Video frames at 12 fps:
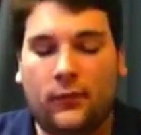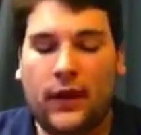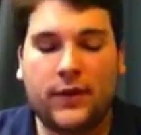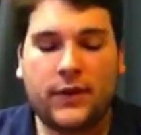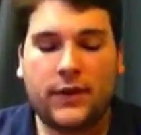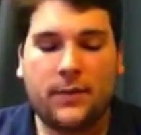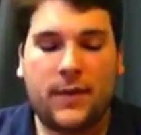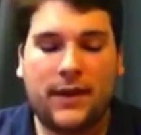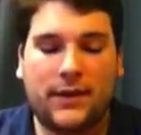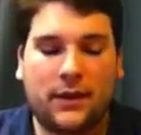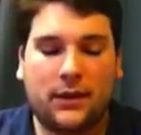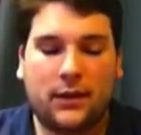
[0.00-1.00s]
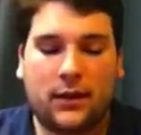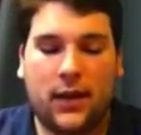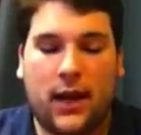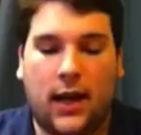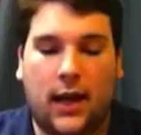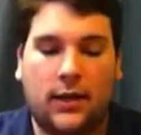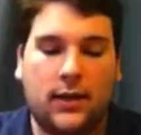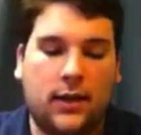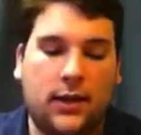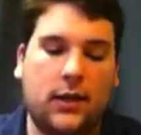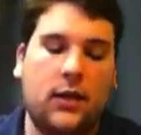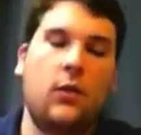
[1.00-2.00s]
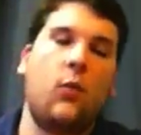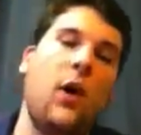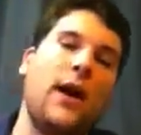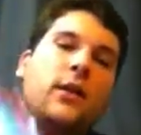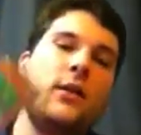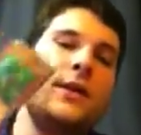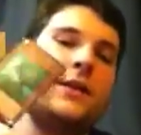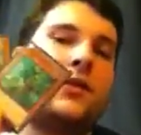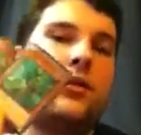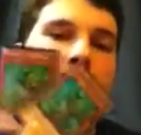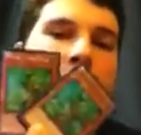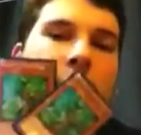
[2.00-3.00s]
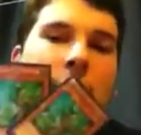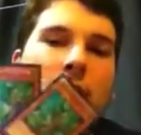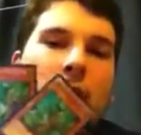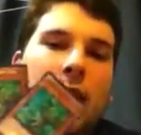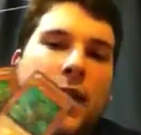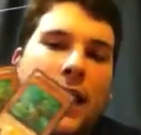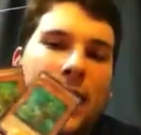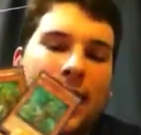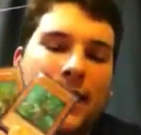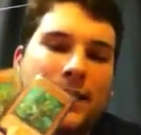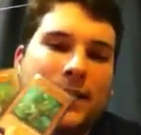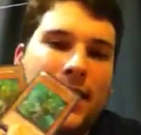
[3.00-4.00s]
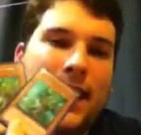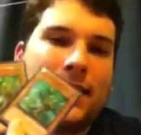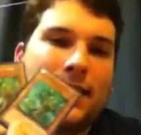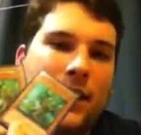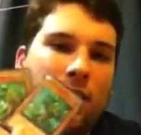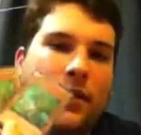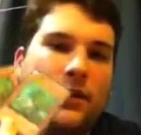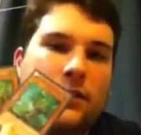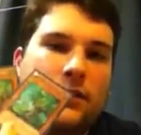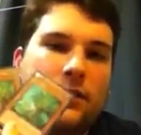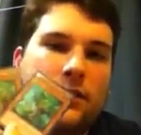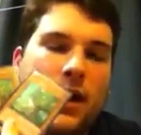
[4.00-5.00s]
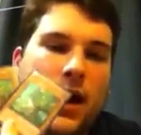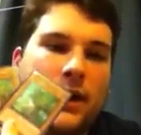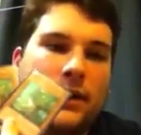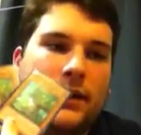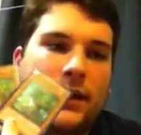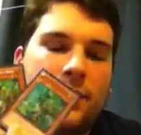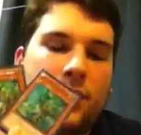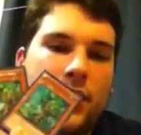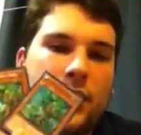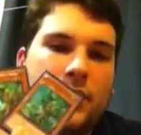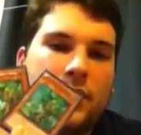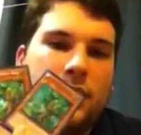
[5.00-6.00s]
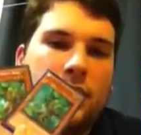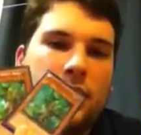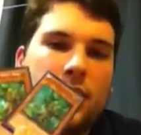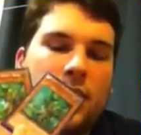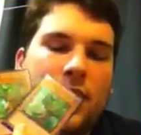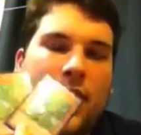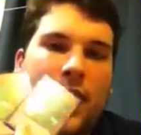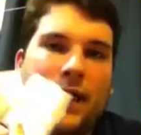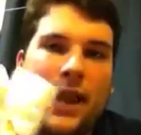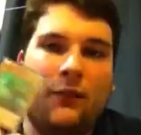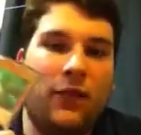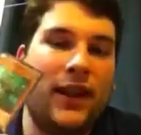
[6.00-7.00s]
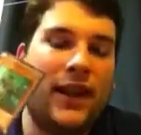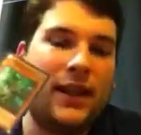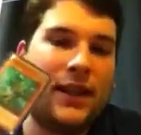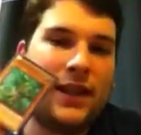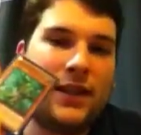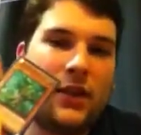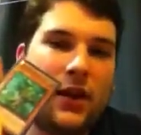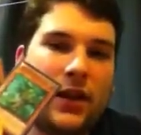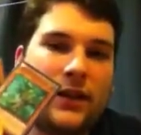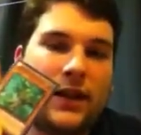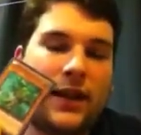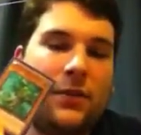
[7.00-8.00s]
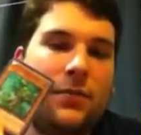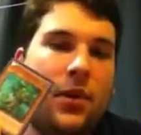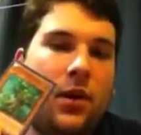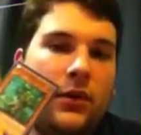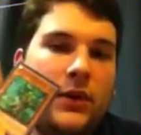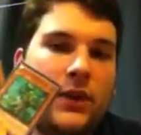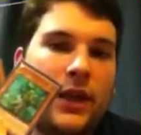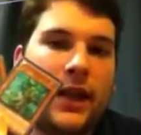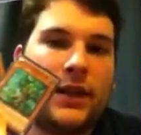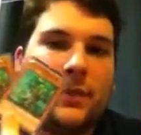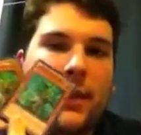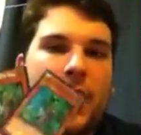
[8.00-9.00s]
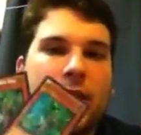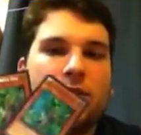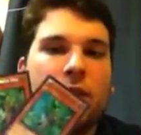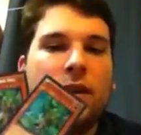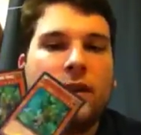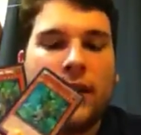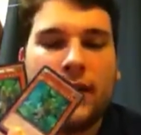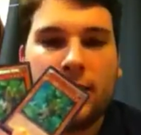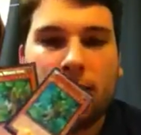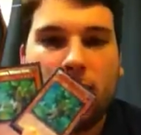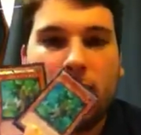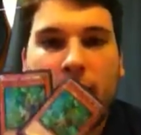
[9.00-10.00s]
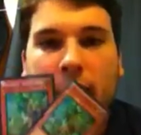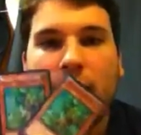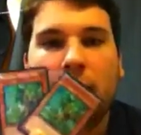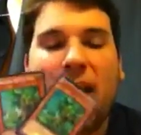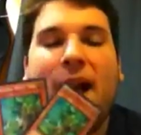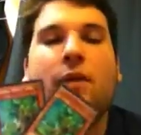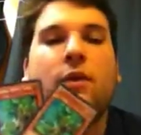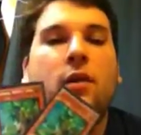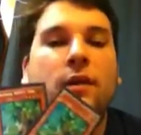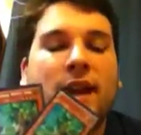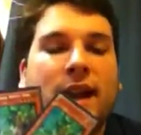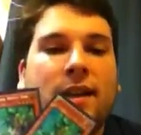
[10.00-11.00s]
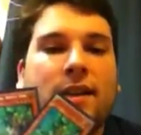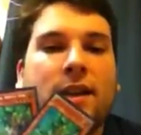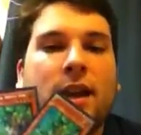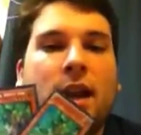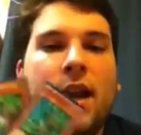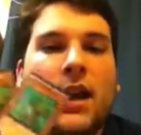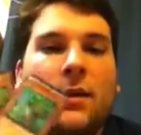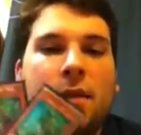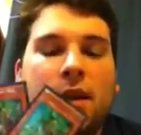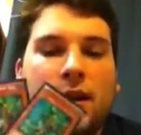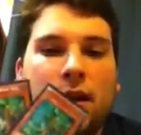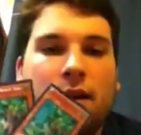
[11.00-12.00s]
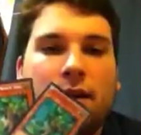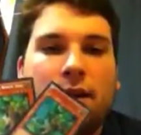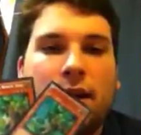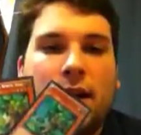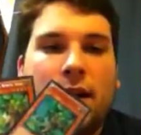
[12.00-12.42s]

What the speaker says: It's just amazing. White Oak is great against decks that run Imprisoning, and really anything that targets, like Compulse. Like it's really good against big back row decks, because